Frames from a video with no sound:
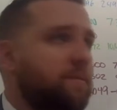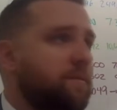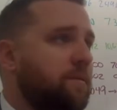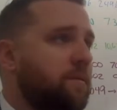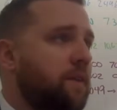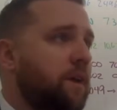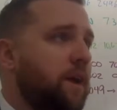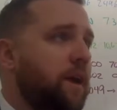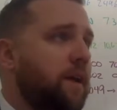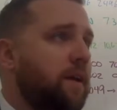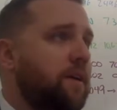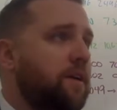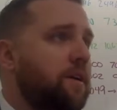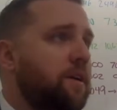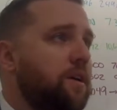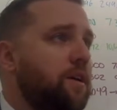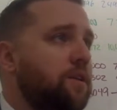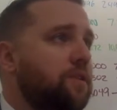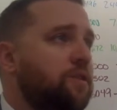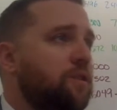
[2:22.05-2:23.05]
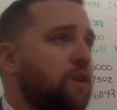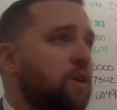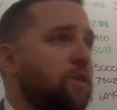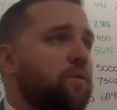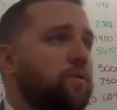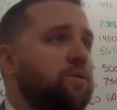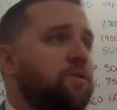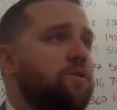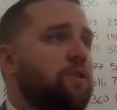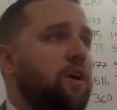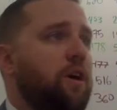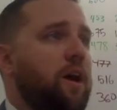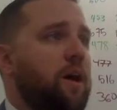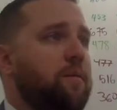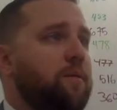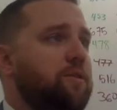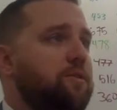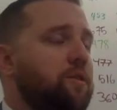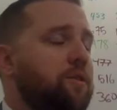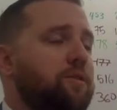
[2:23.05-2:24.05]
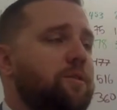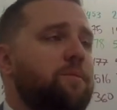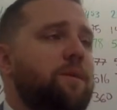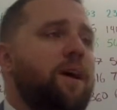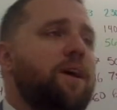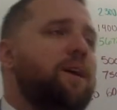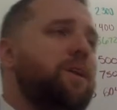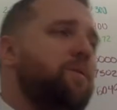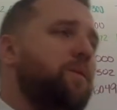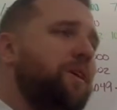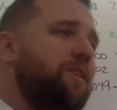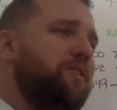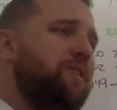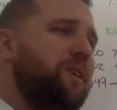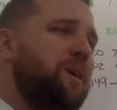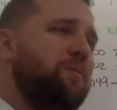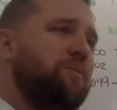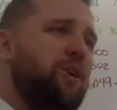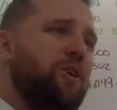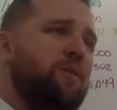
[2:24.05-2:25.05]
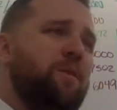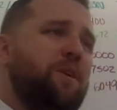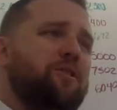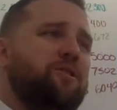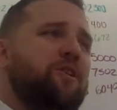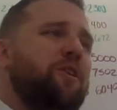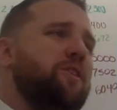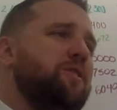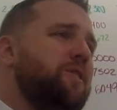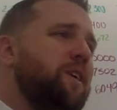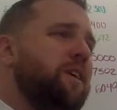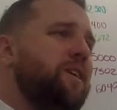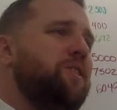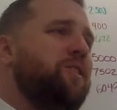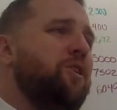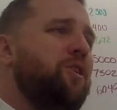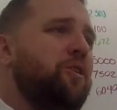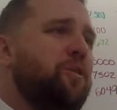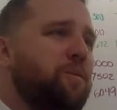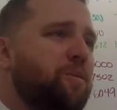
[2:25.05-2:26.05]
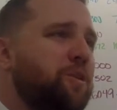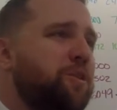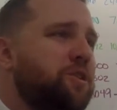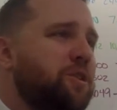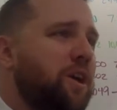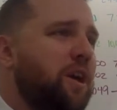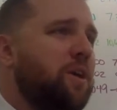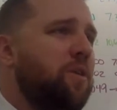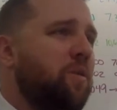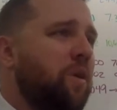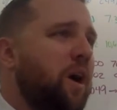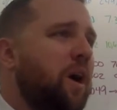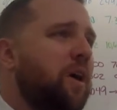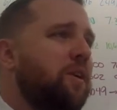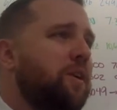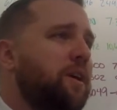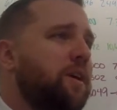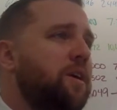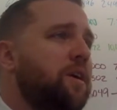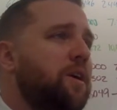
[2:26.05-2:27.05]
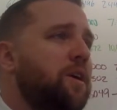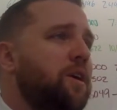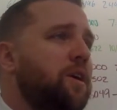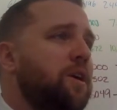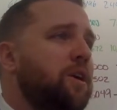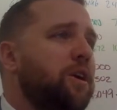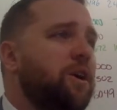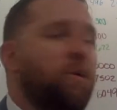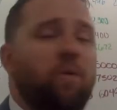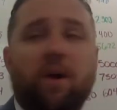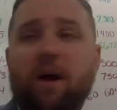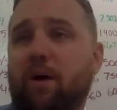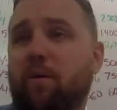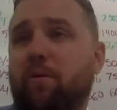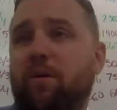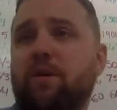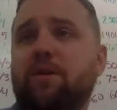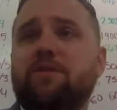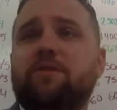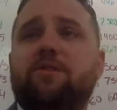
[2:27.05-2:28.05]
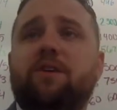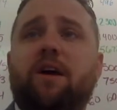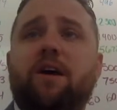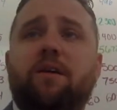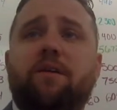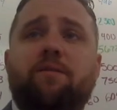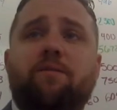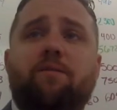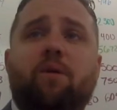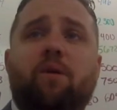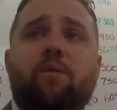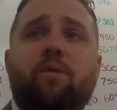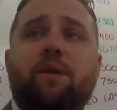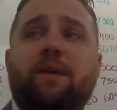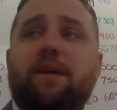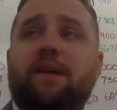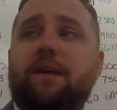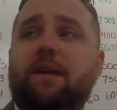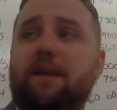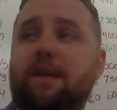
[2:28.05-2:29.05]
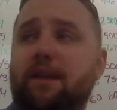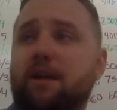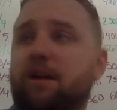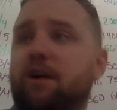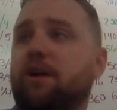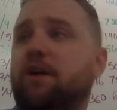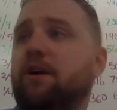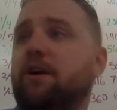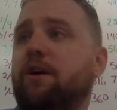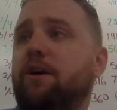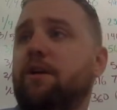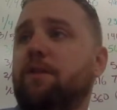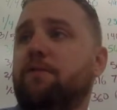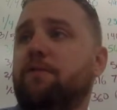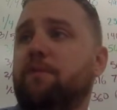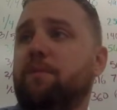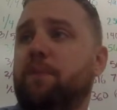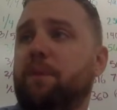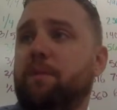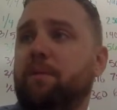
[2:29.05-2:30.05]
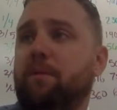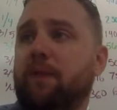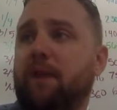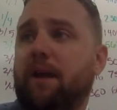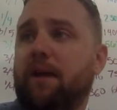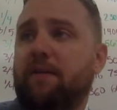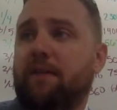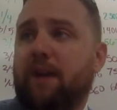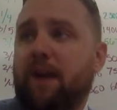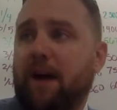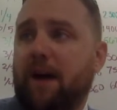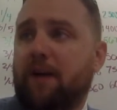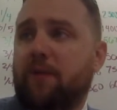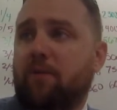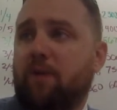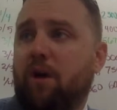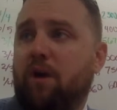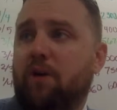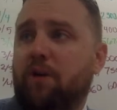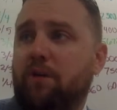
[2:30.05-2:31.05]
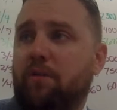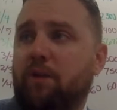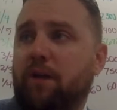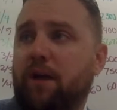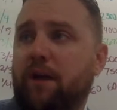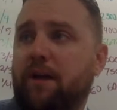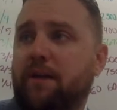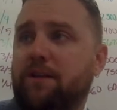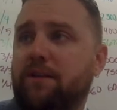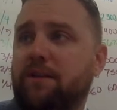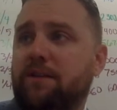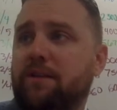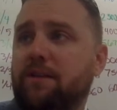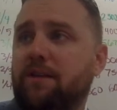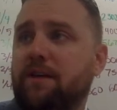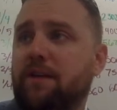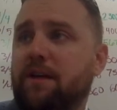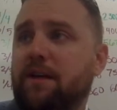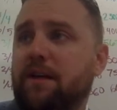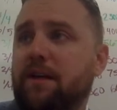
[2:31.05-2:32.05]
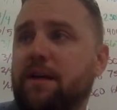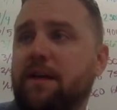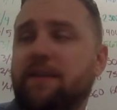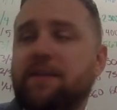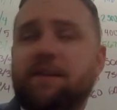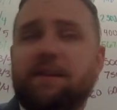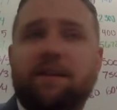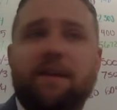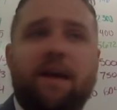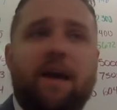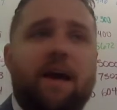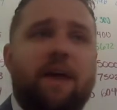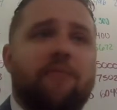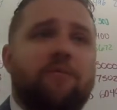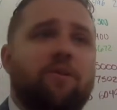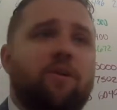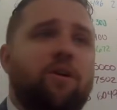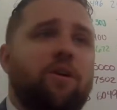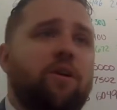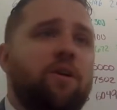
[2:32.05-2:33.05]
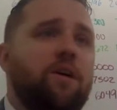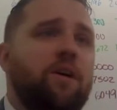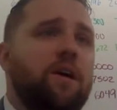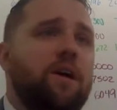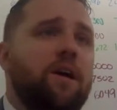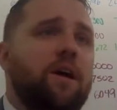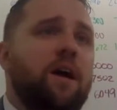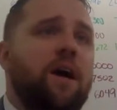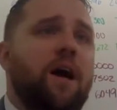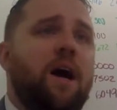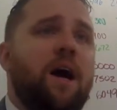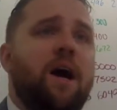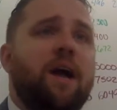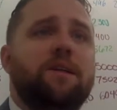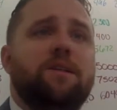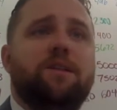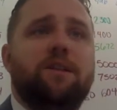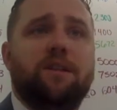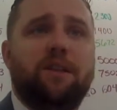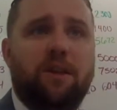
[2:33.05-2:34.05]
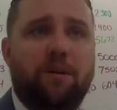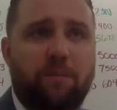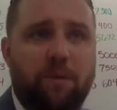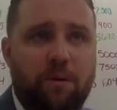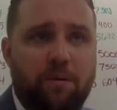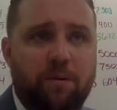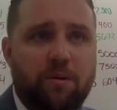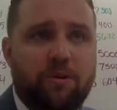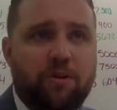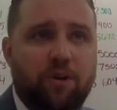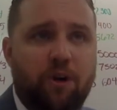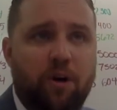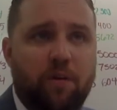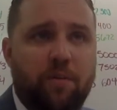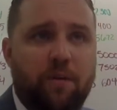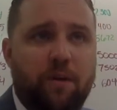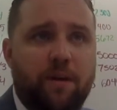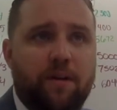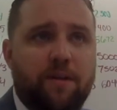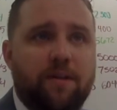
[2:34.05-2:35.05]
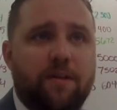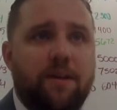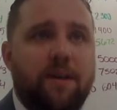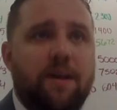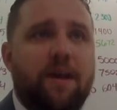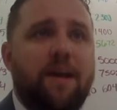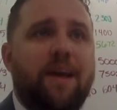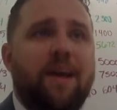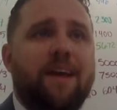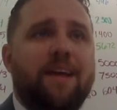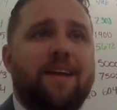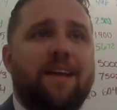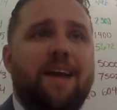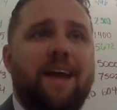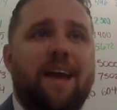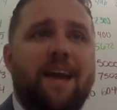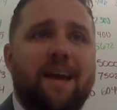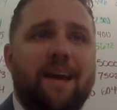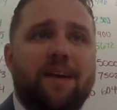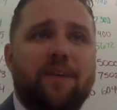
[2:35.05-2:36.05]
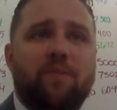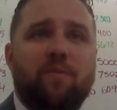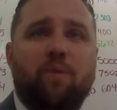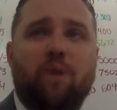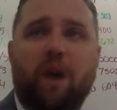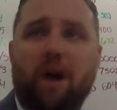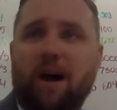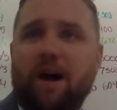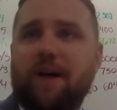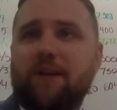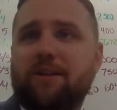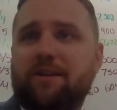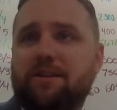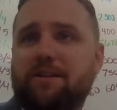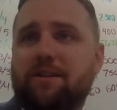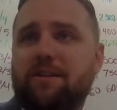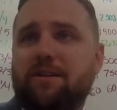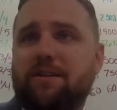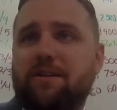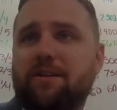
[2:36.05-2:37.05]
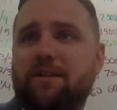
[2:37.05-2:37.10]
right? So we start out, Ms. Jones, I'm not going to waste your time talking about junk because I can tell you appreciate quality. What I will say of what we hear from people that have the high quality brands is that they have to constantly be resharpened and hand washed